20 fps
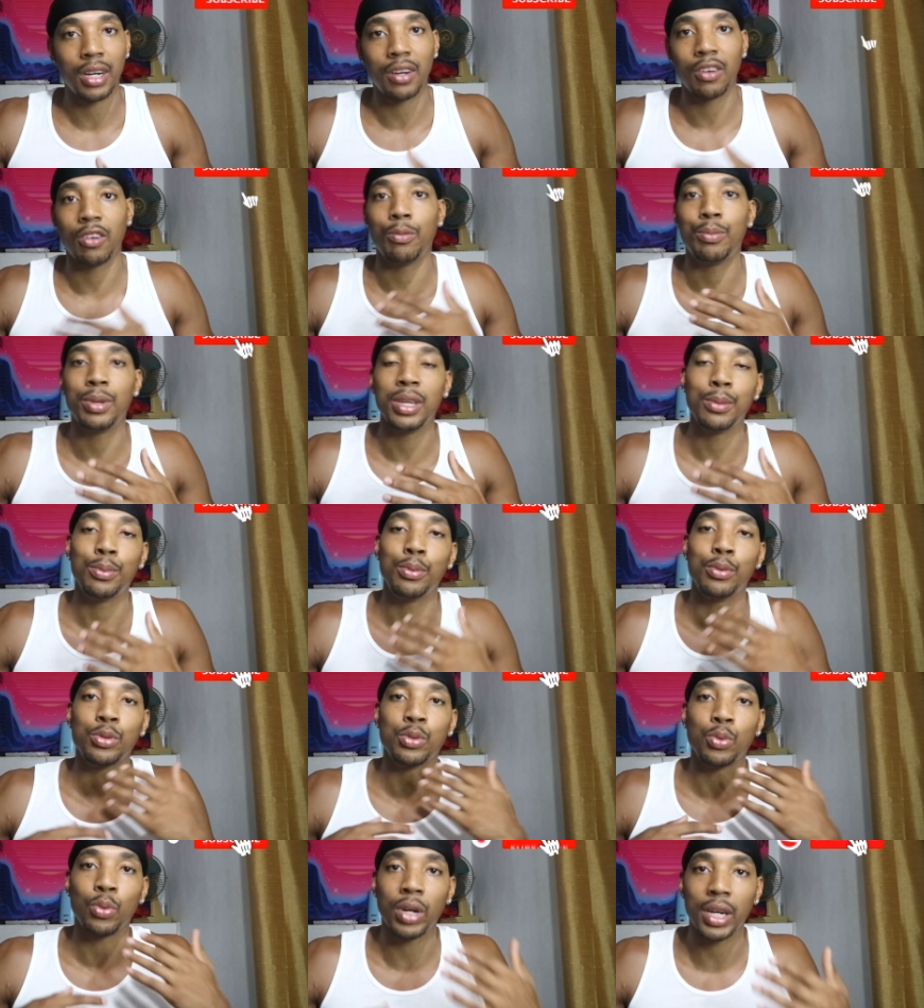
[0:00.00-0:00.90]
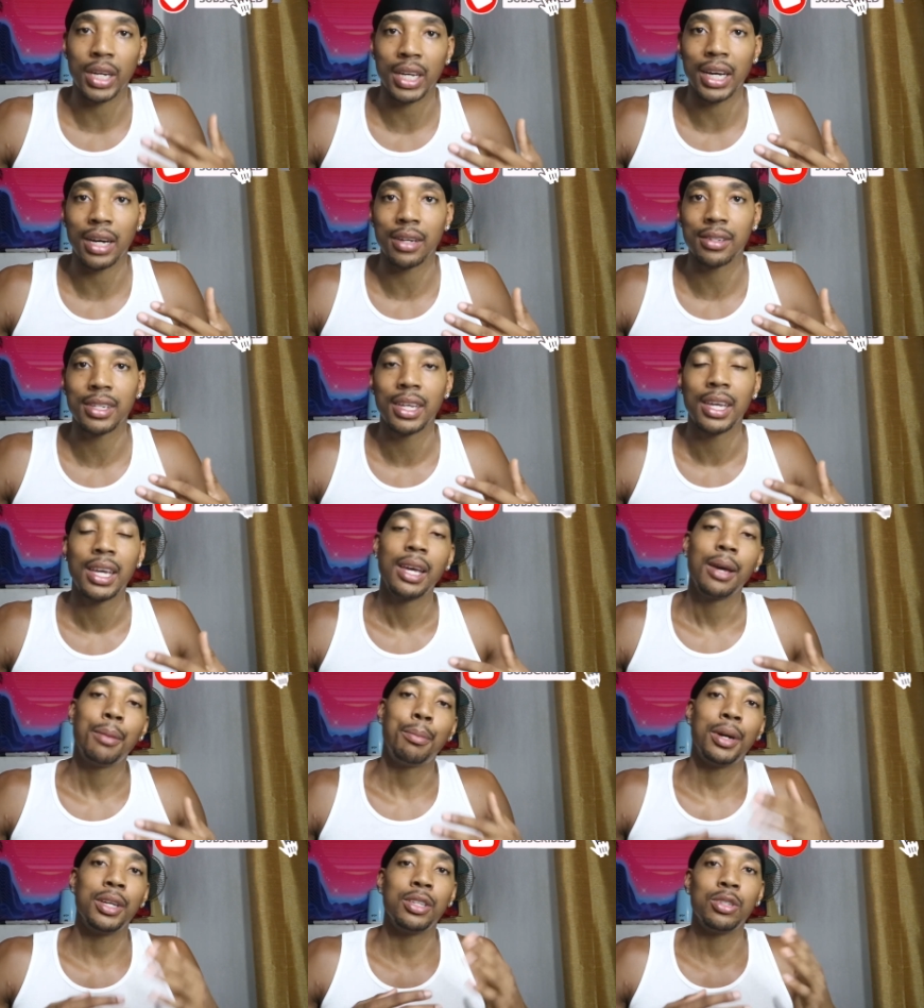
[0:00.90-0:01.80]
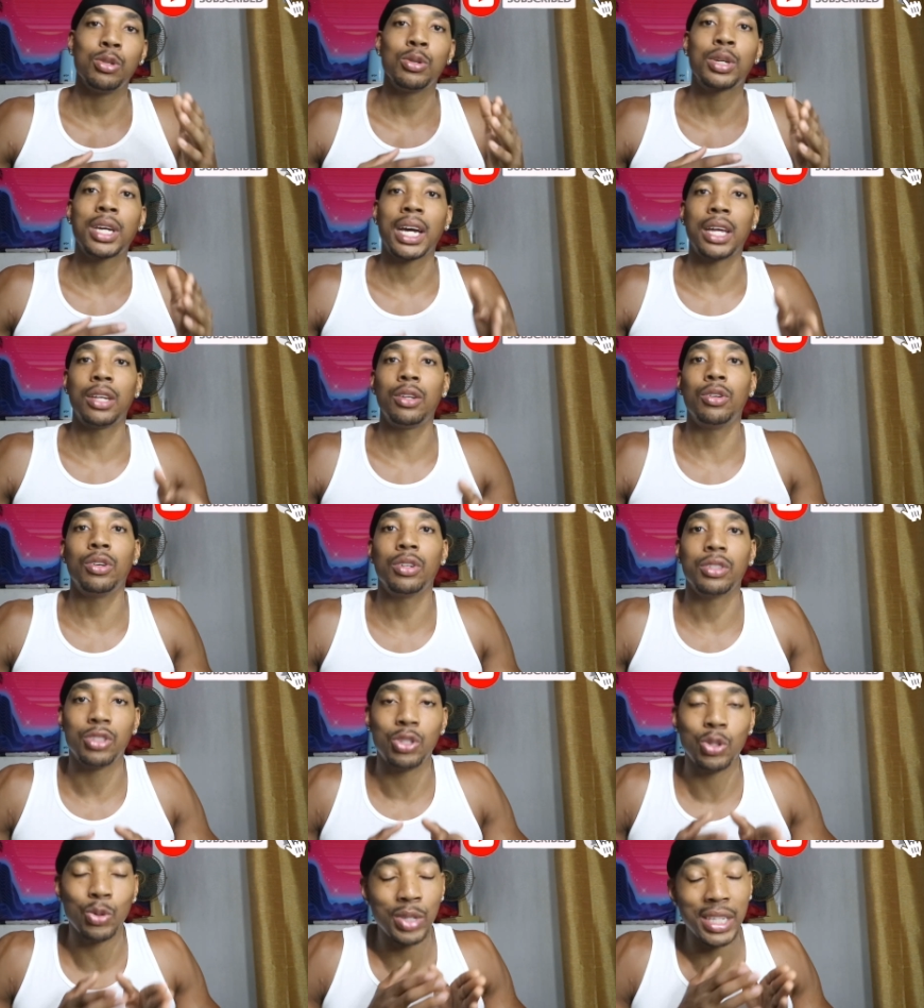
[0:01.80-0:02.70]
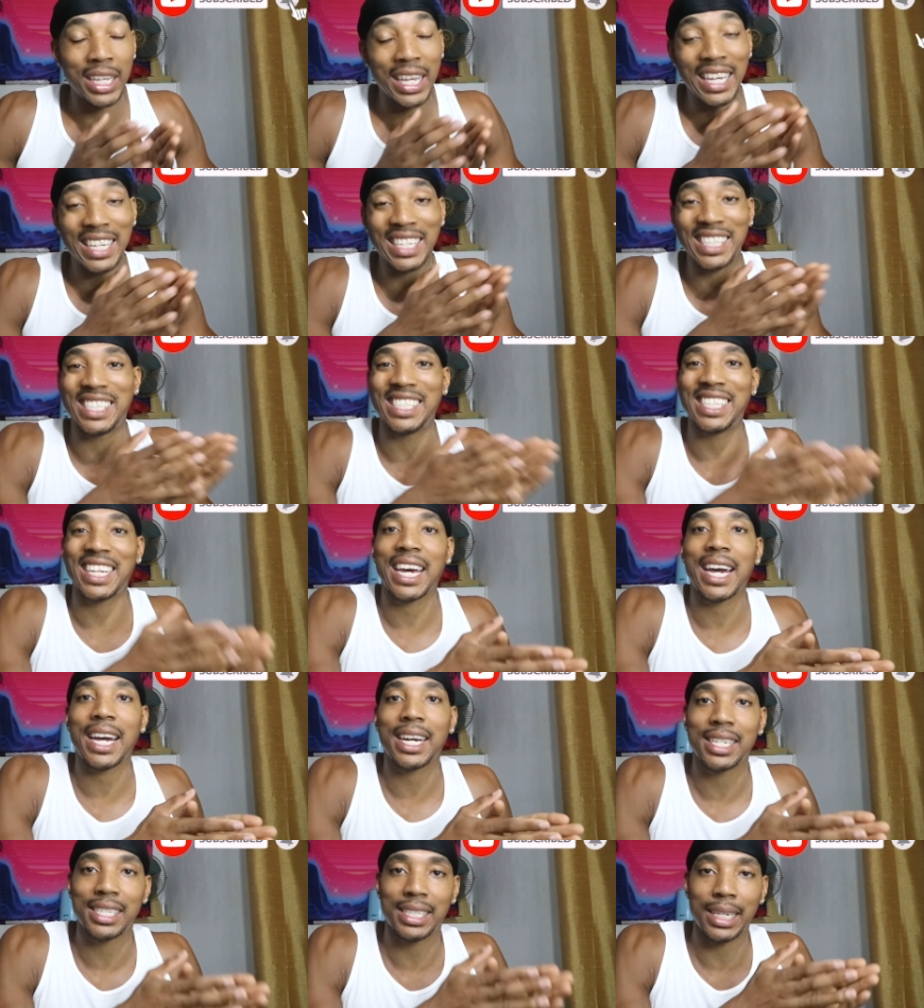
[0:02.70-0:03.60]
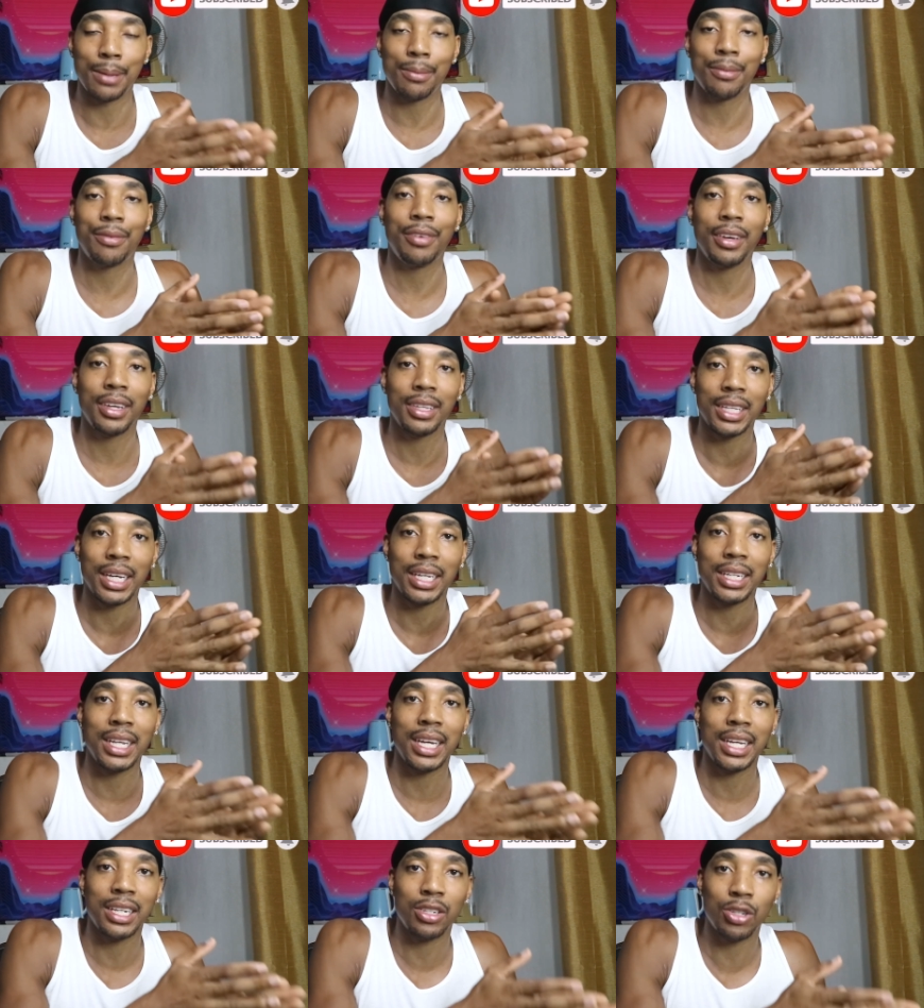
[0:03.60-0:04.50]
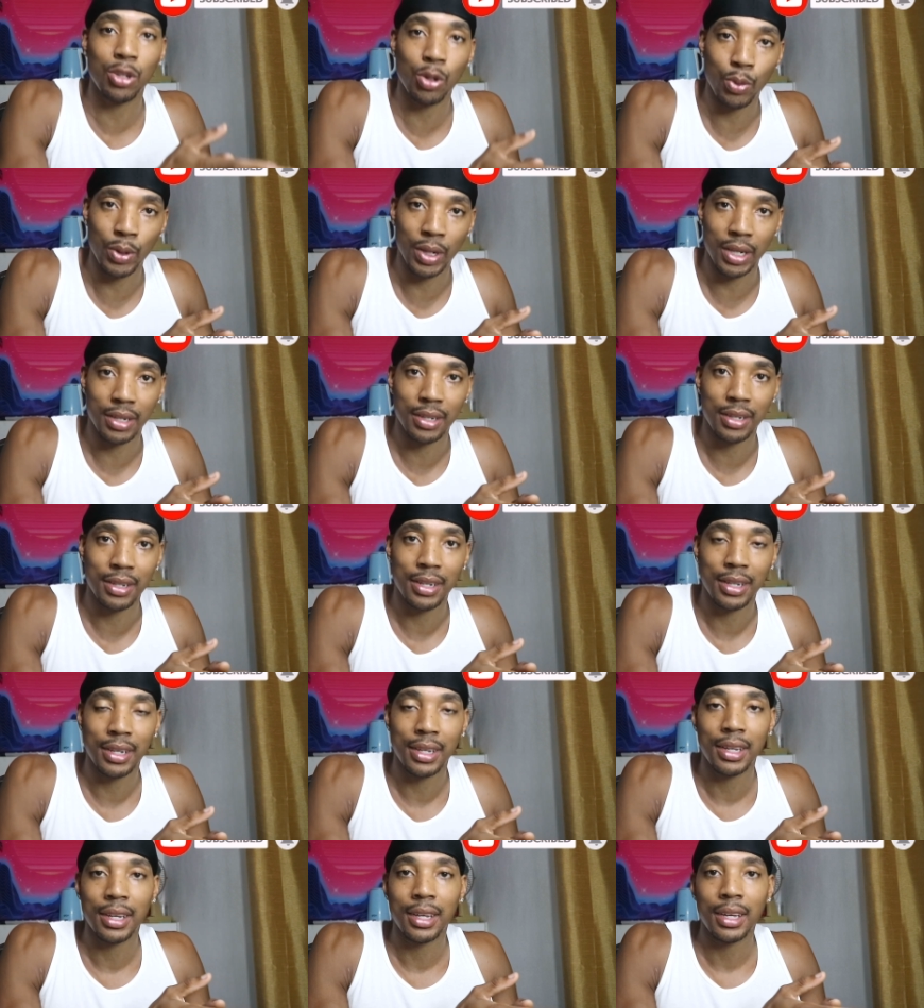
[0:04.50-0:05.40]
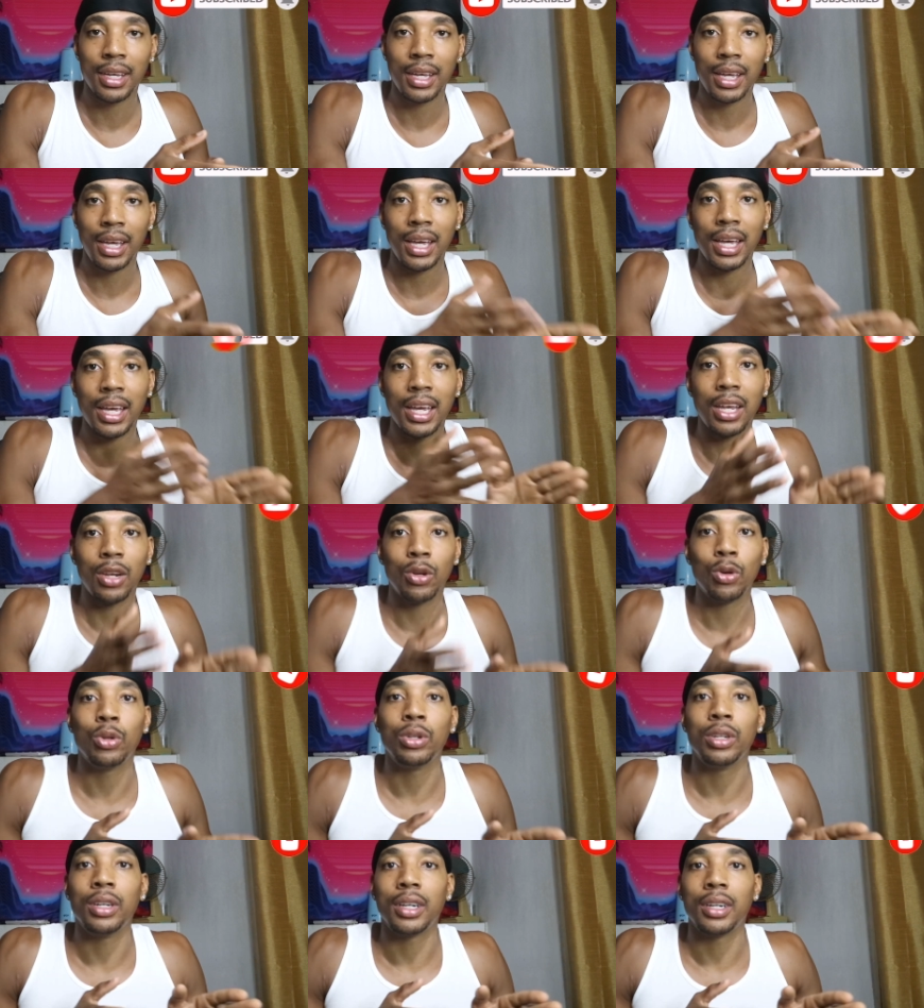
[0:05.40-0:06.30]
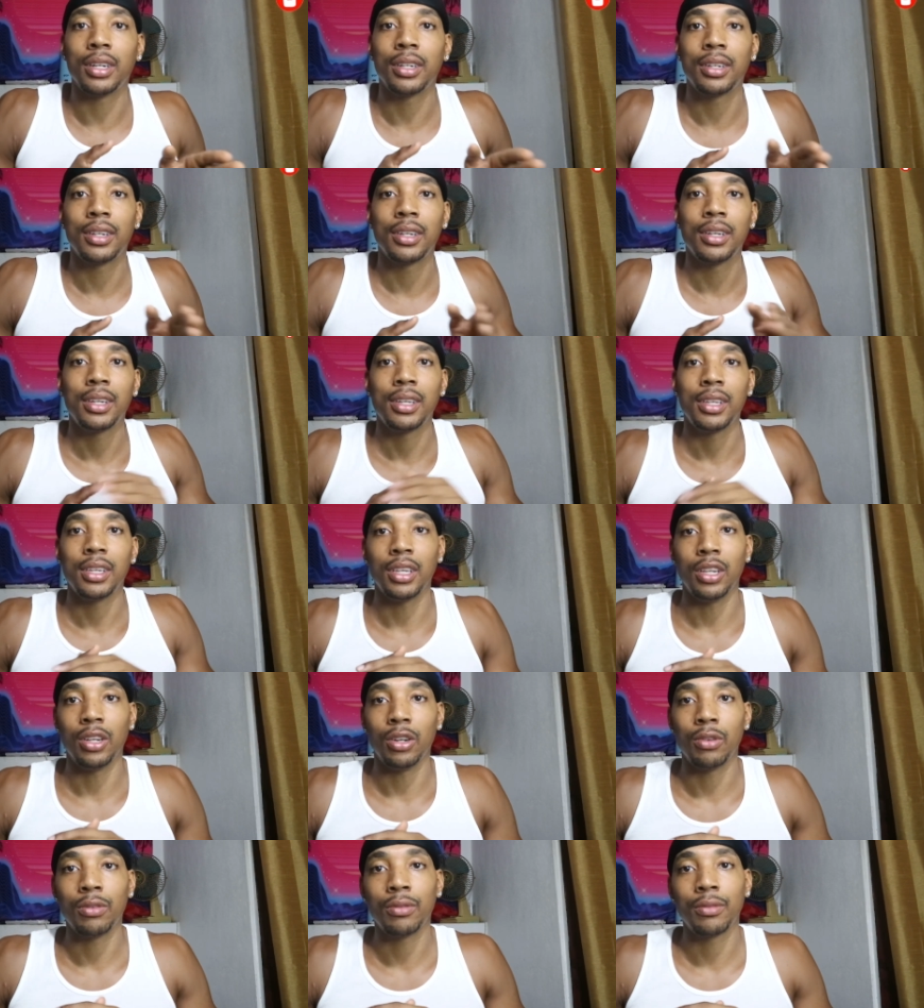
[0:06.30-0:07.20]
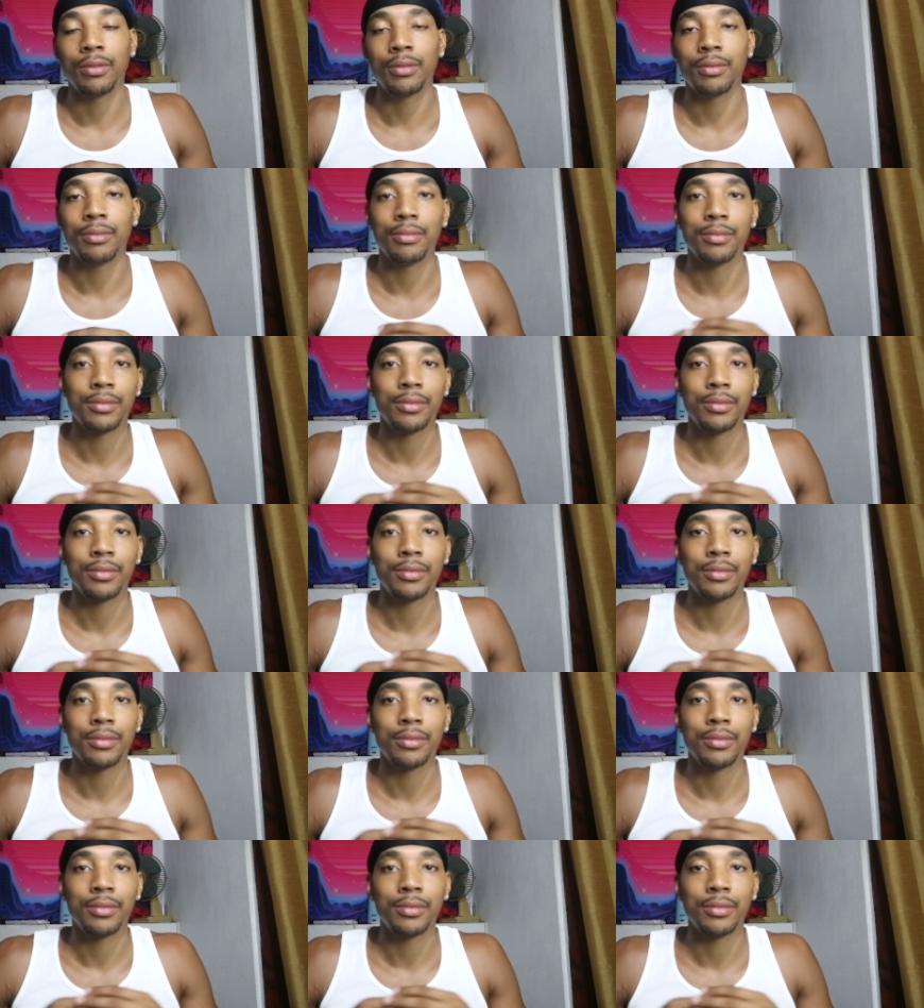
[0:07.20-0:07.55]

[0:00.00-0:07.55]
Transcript: for other people's workouts, but you cannot do the exact same thing that they're doing in order, you know,